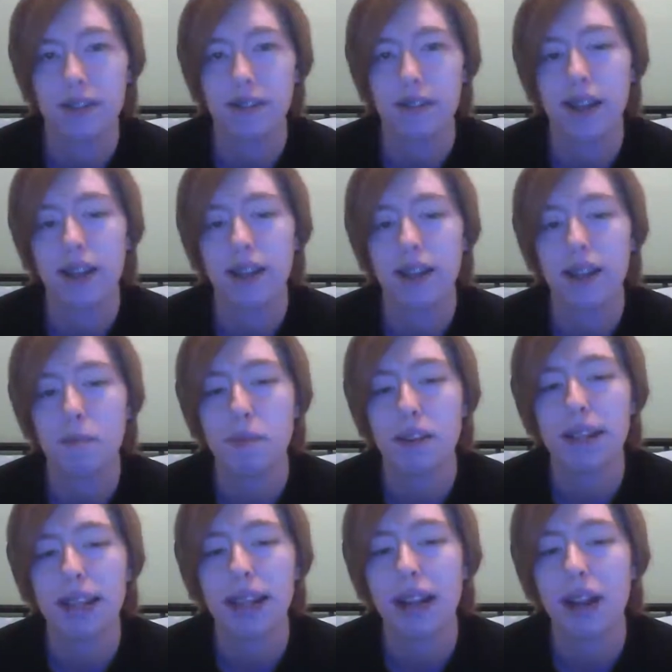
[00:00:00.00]
that
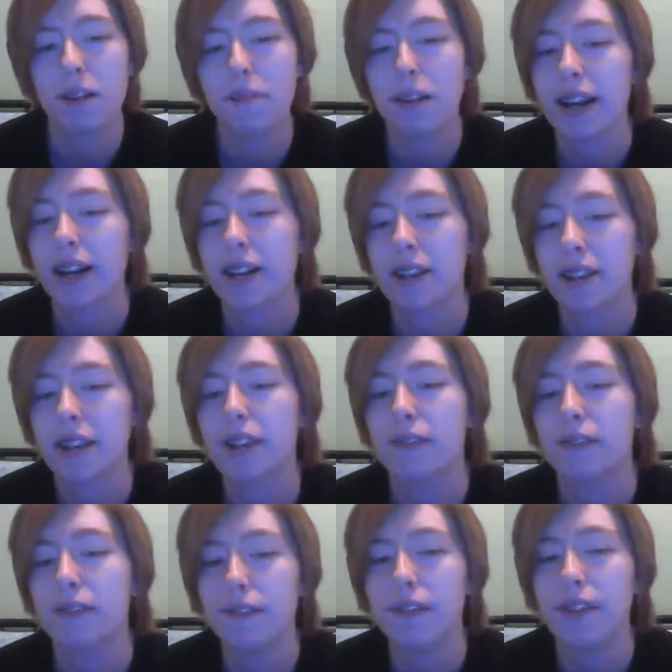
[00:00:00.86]
I would actually
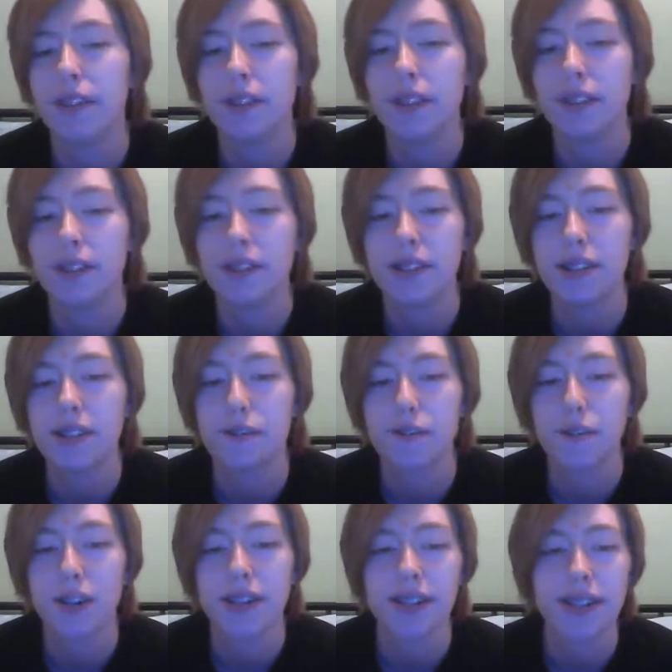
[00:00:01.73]
consider
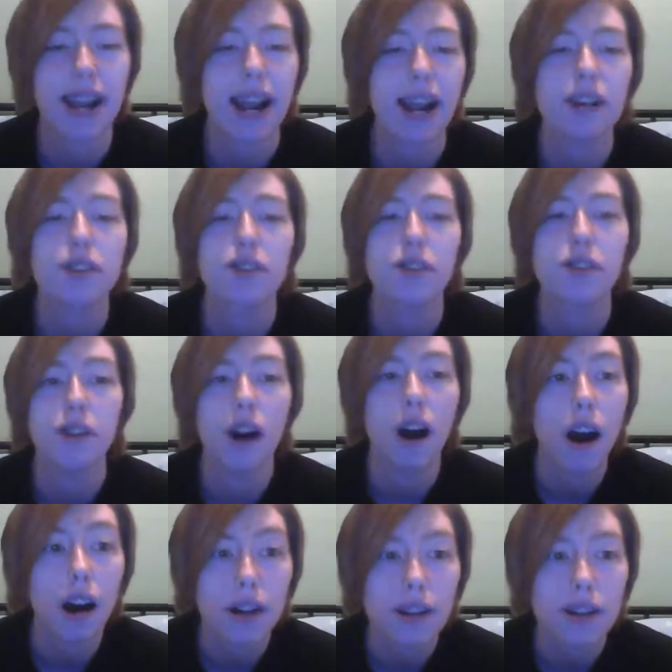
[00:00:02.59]
friends. I actually
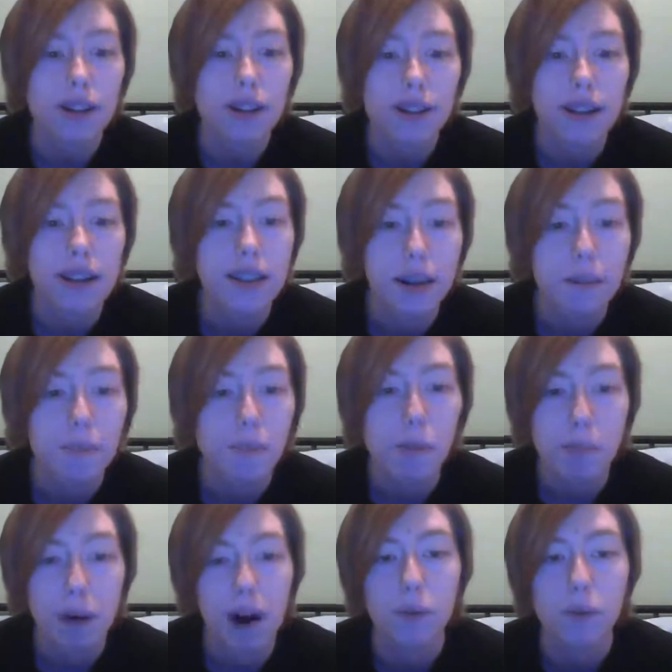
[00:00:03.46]
talked to them
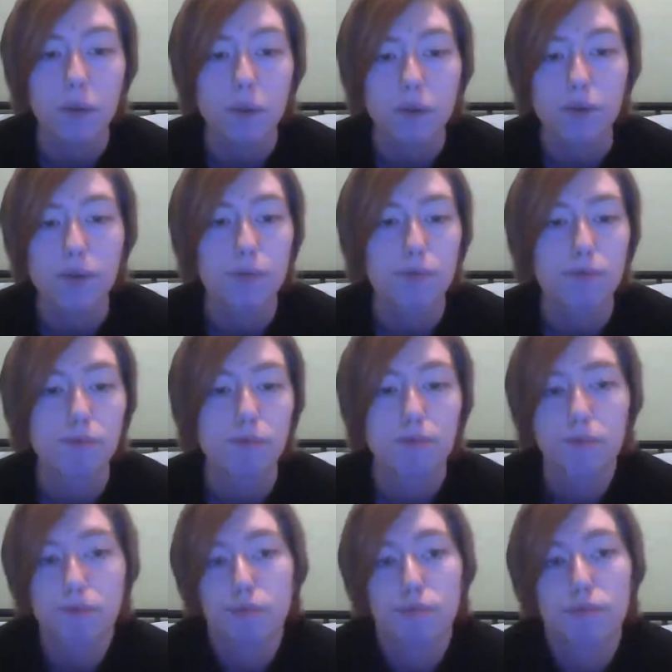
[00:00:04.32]
about
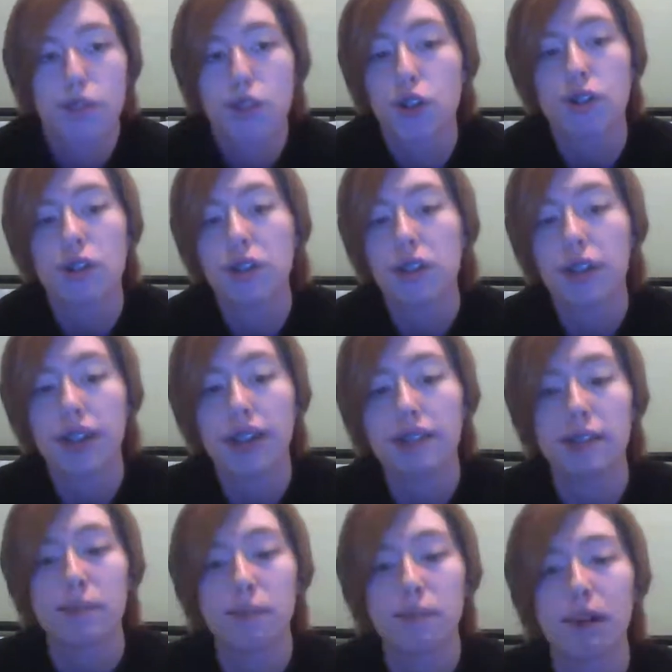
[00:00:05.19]
certain
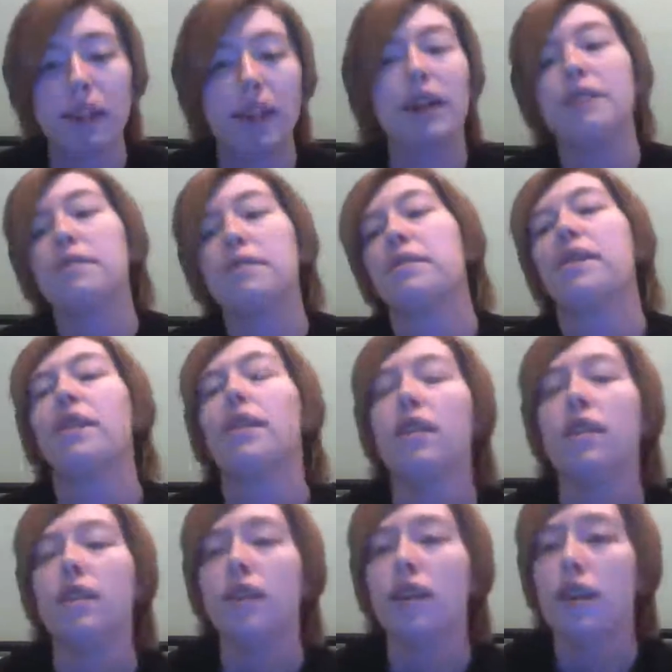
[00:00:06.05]
things in my life.
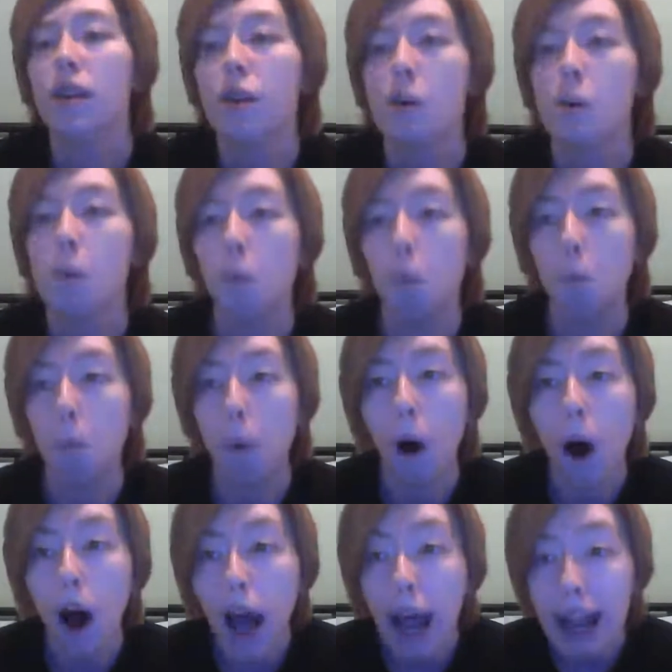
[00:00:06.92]

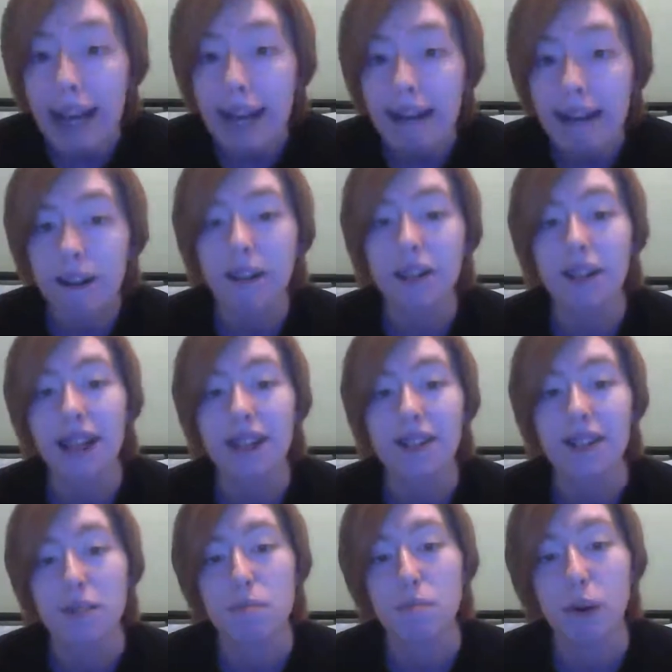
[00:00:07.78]

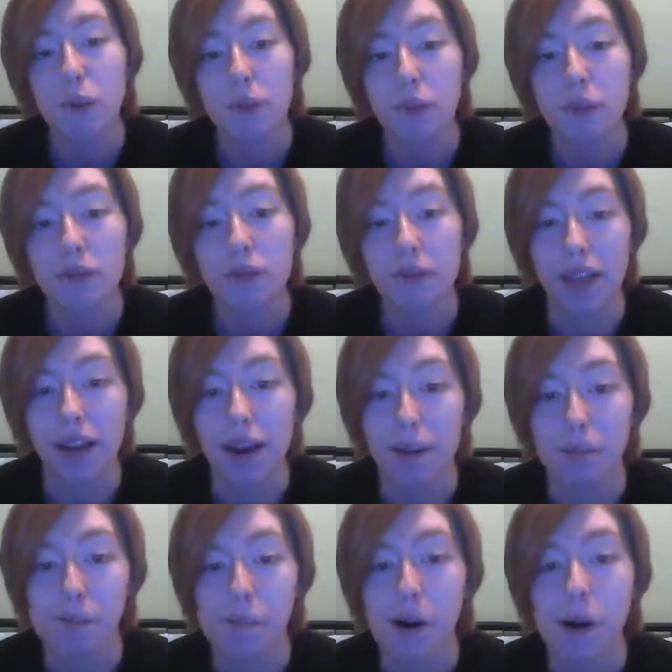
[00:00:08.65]
Actually, both of
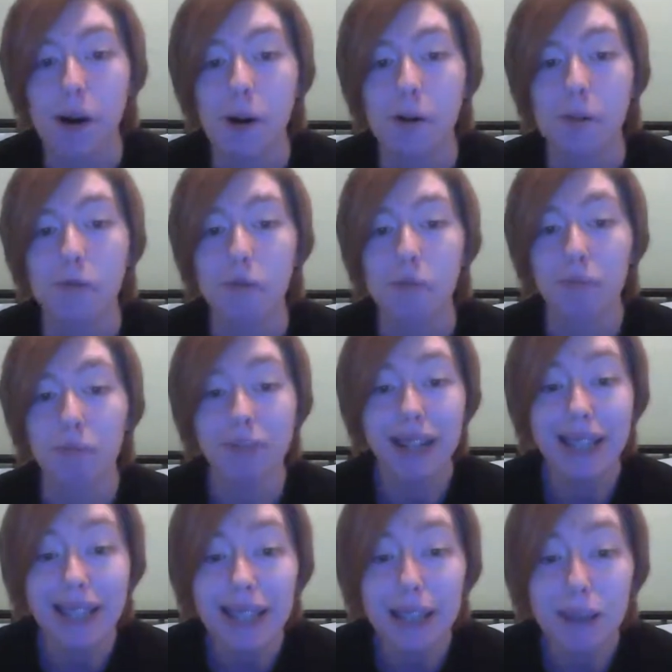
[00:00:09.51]
them are
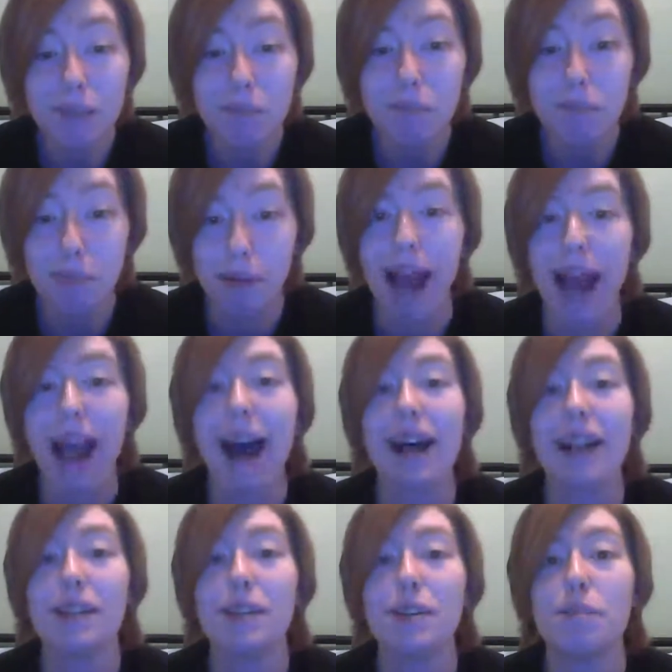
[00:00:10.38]
really
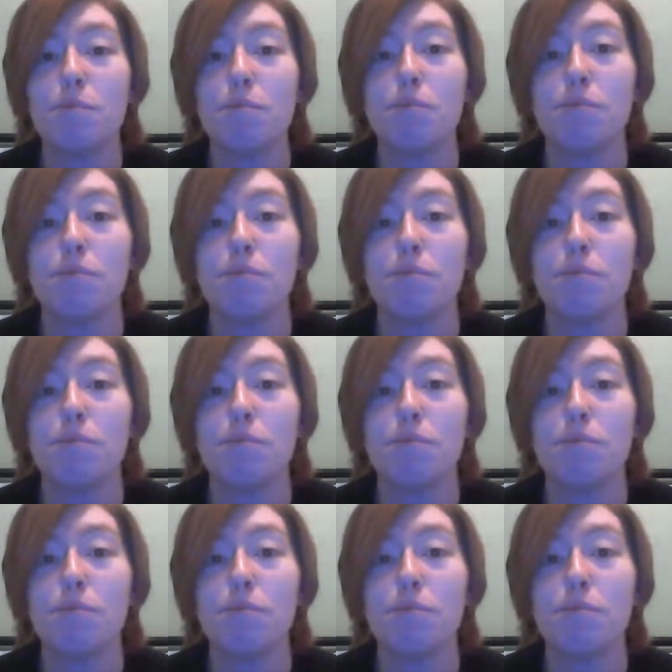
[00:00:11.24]
bad.